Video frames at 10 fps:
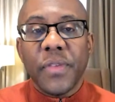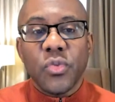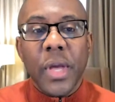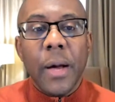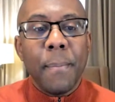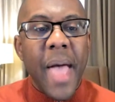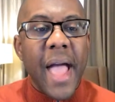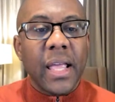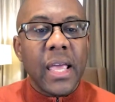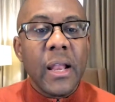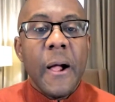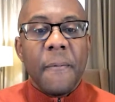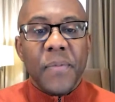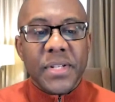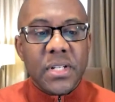As we unpack again,
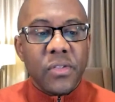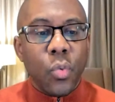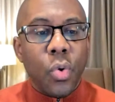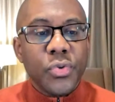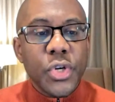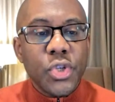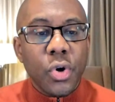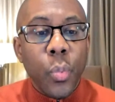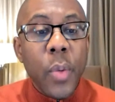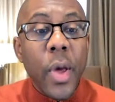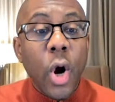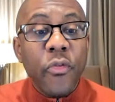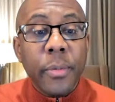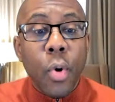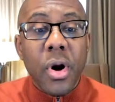this is in the Wall Street Journal. We went
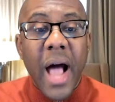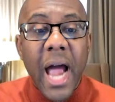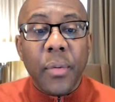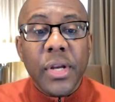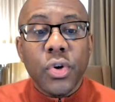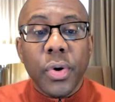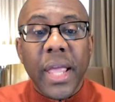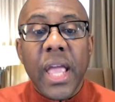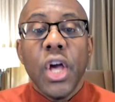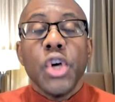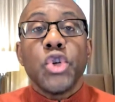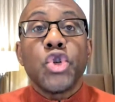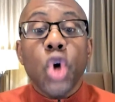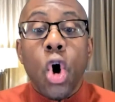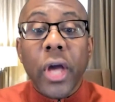overboard in hiring during a
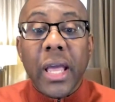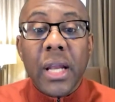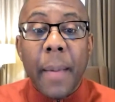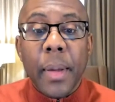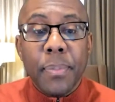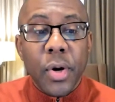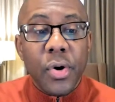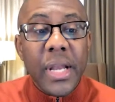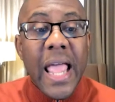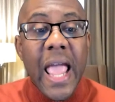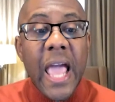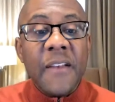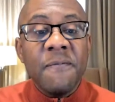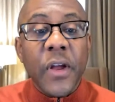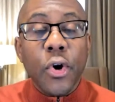strong economic period
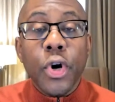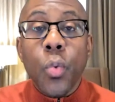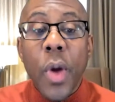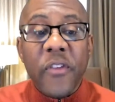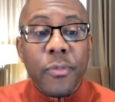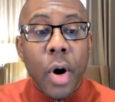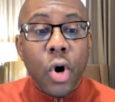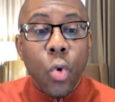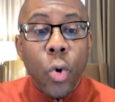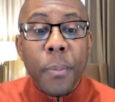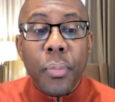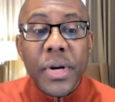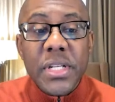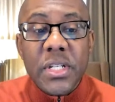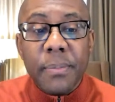and veered away from our core
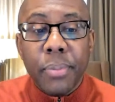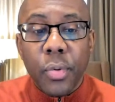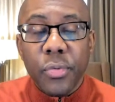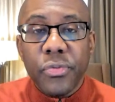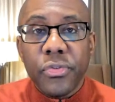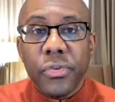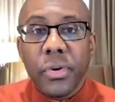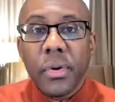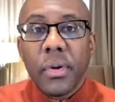principles.